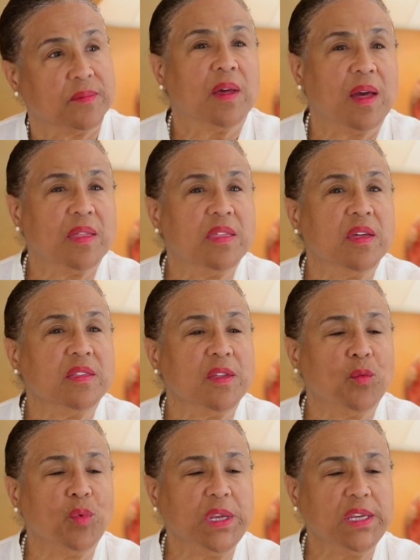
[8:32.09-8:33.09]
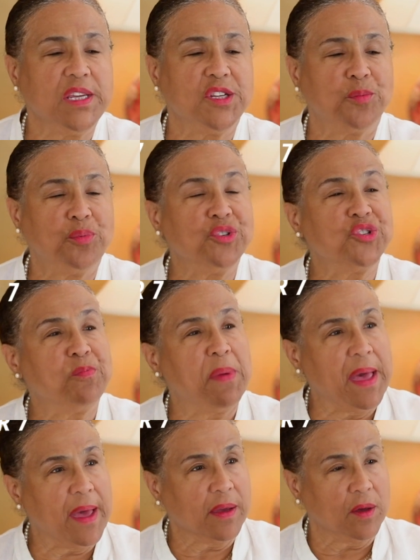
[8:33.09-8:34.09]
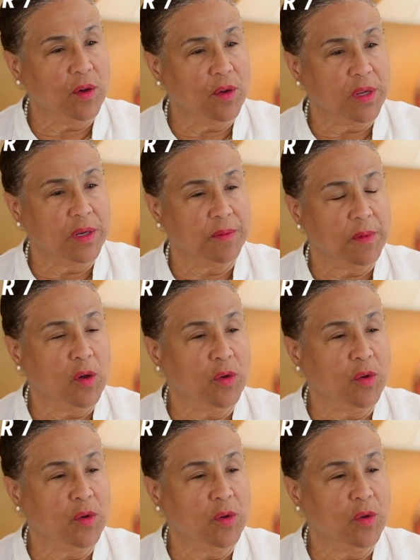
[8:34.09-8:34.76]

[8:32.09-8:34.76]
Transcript: I think that we need to push back on